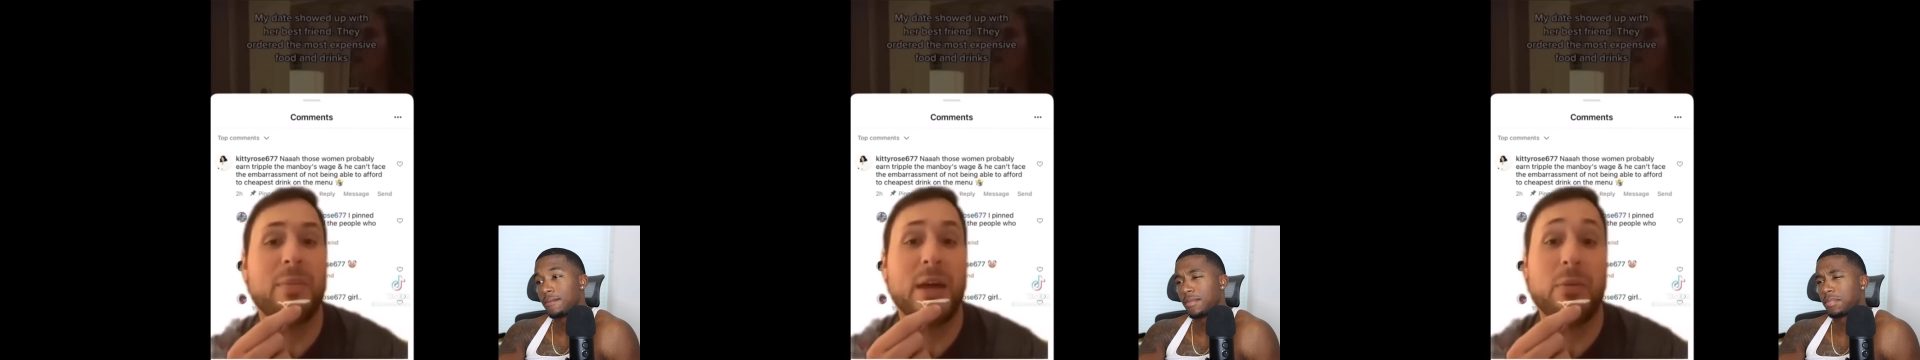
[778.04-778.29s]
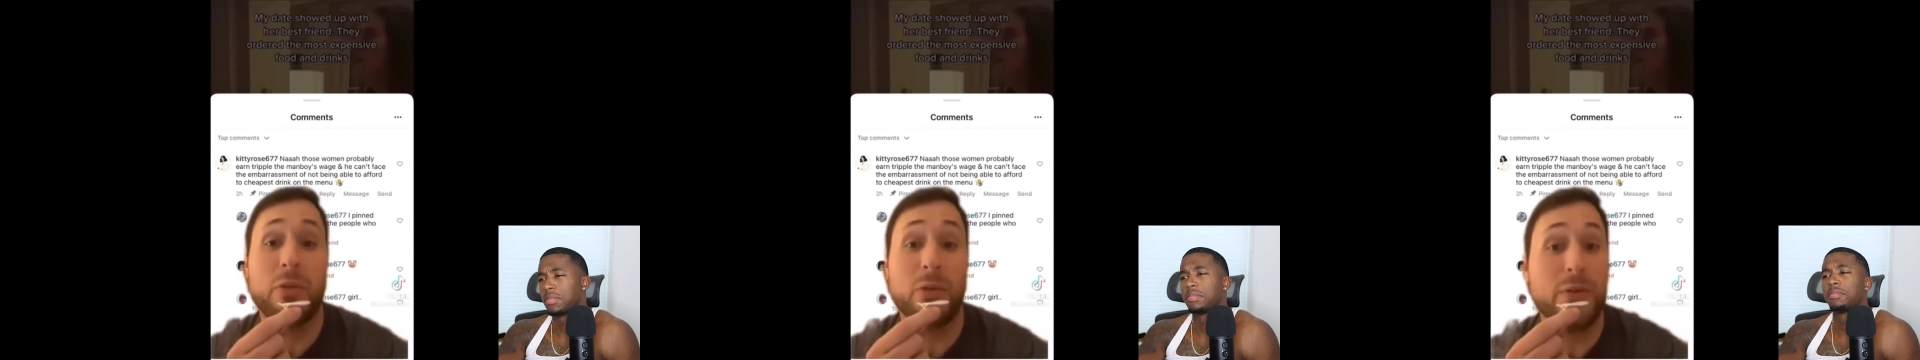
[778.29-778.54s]
Speaker 1: being
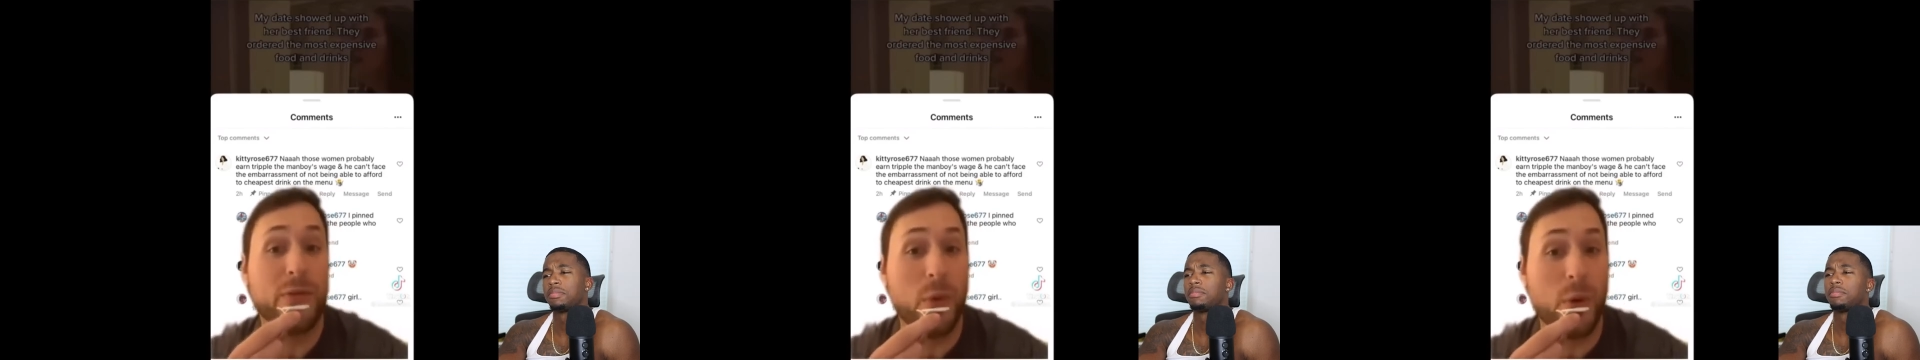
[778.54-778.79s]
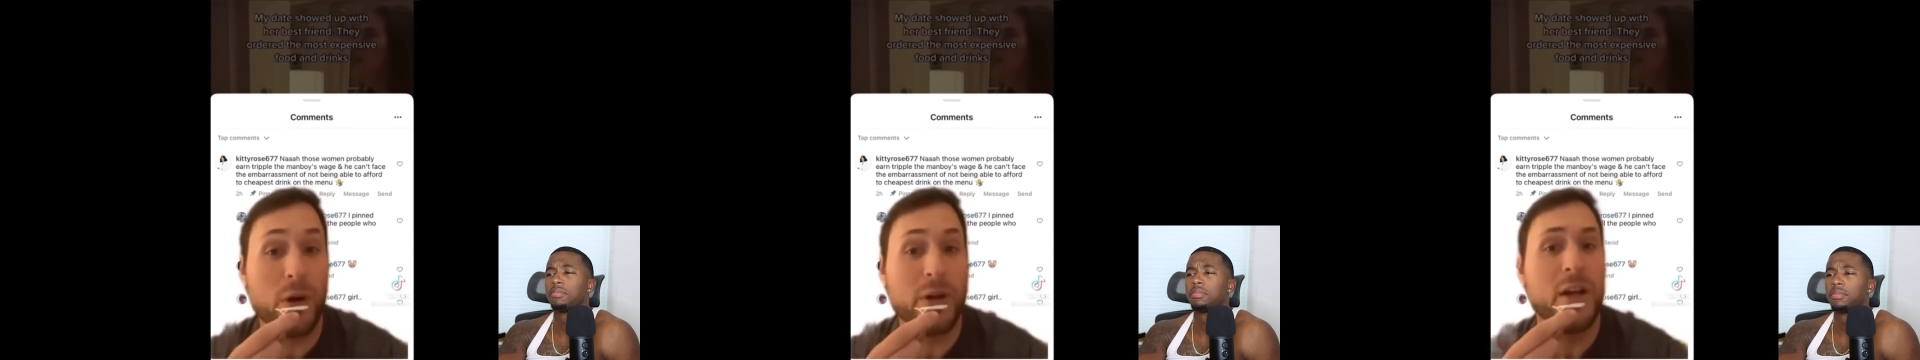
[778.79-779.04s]
able to
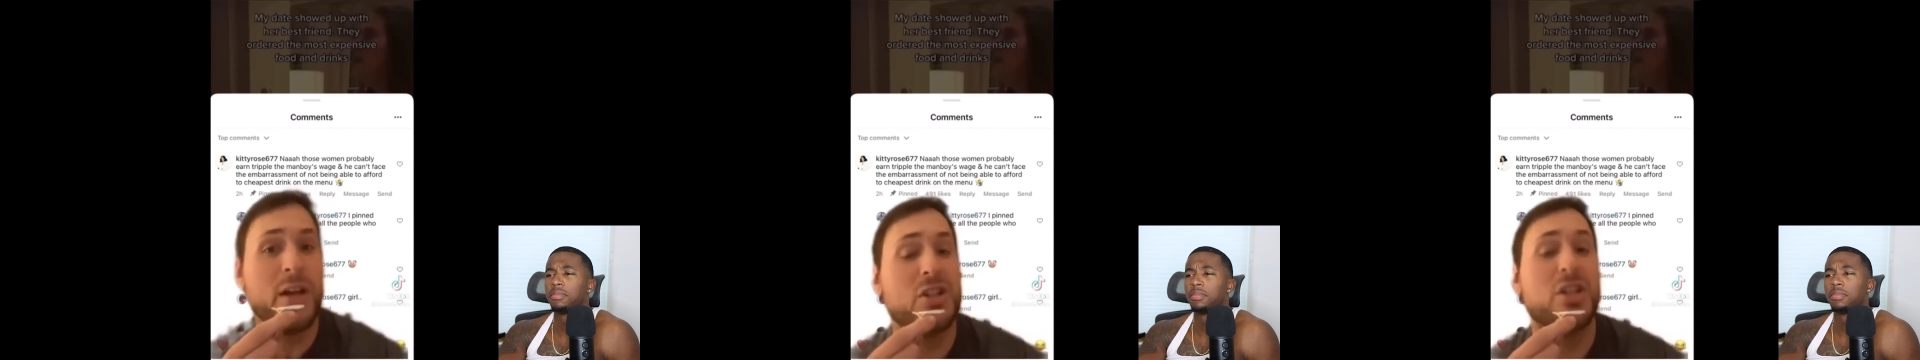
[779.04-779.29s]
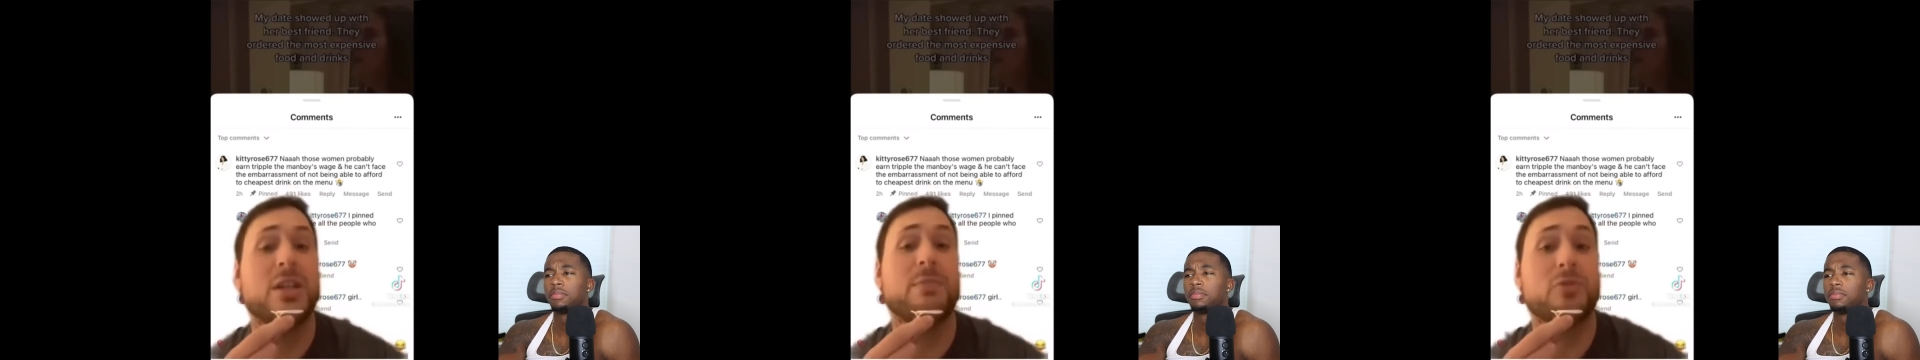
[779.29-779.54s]
afford
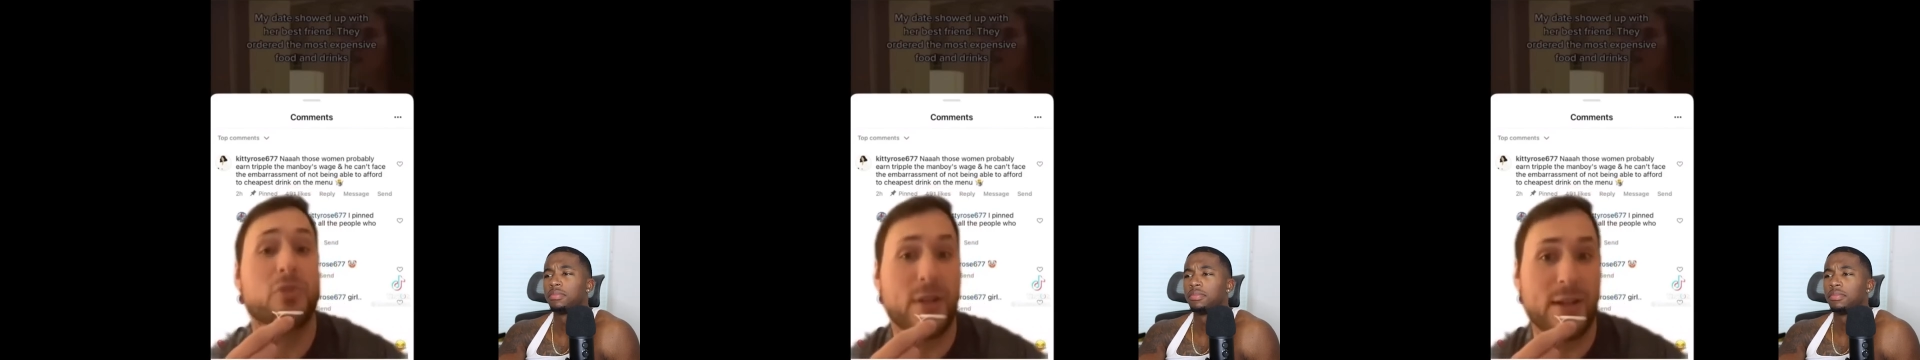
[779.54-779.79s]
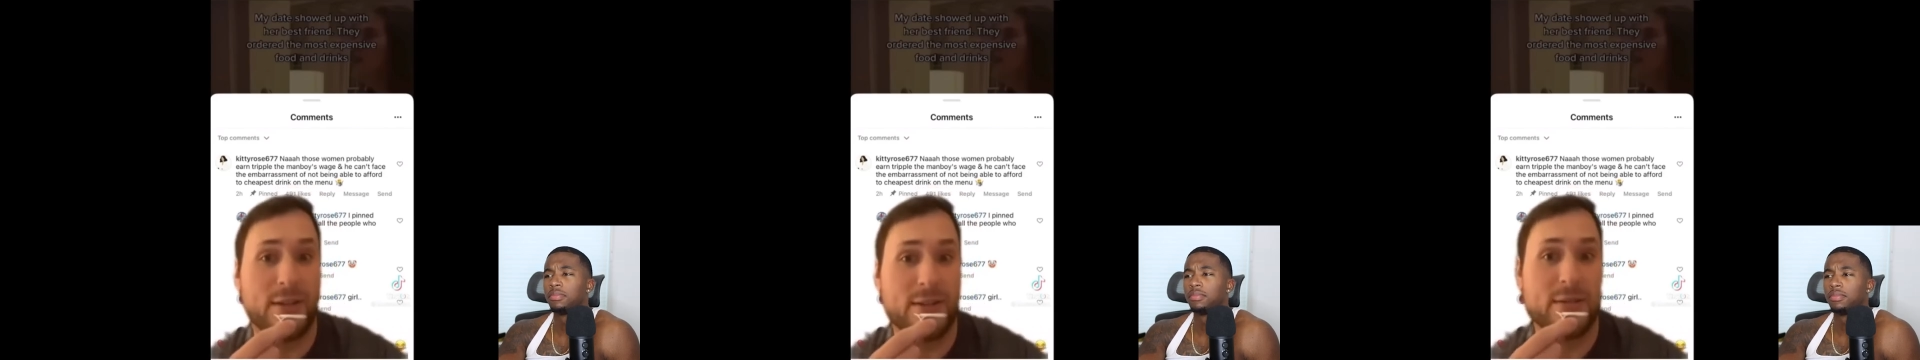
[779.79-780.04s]
cheap
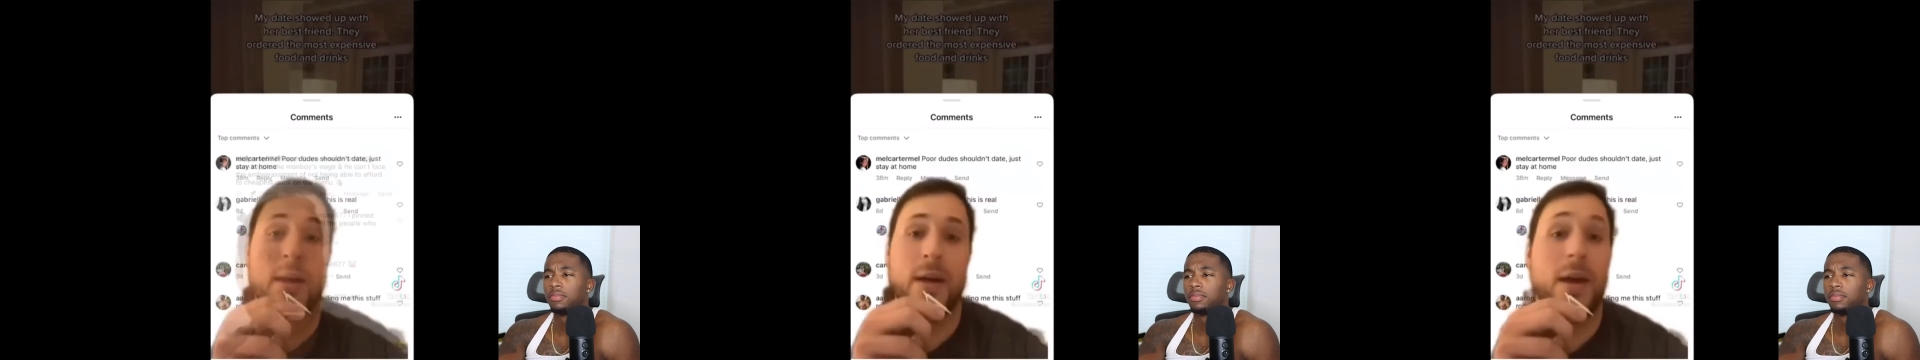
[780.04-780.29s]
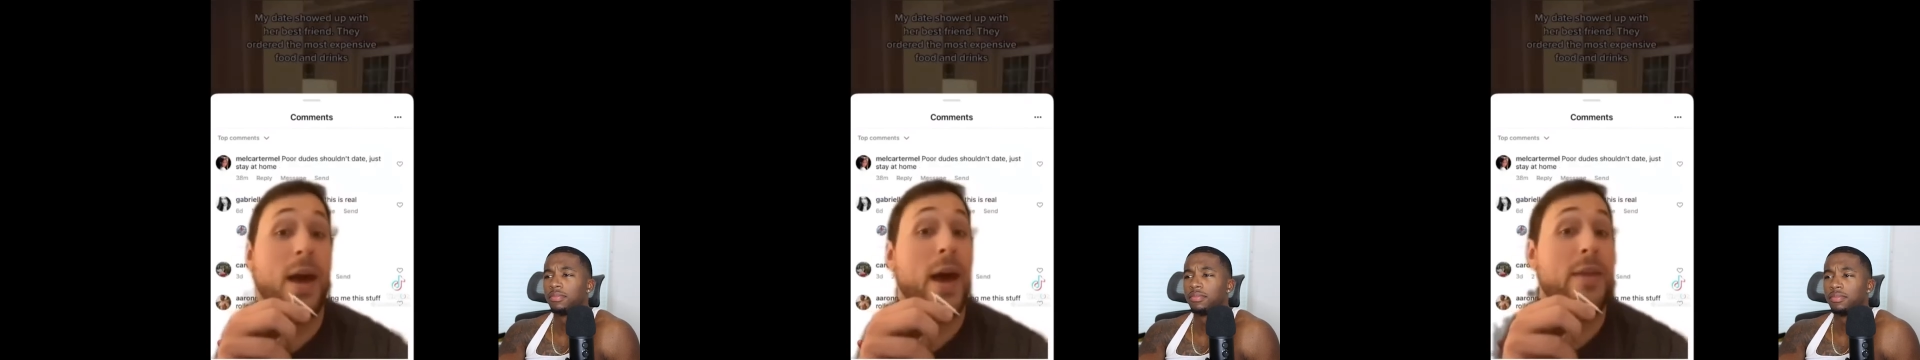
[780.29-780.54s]
drinks.
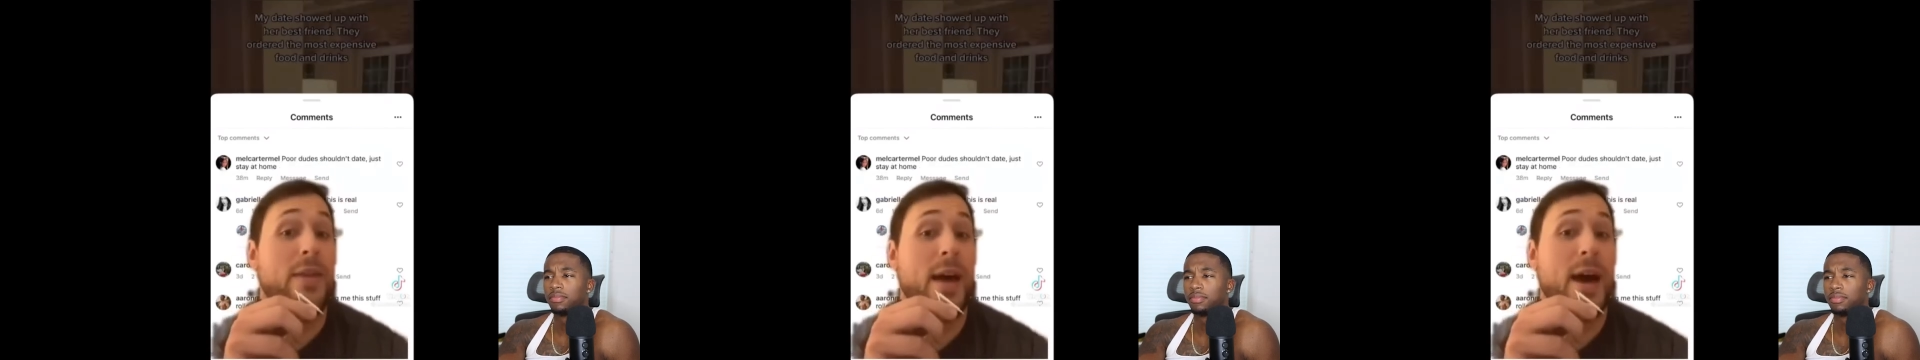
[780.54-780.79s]
And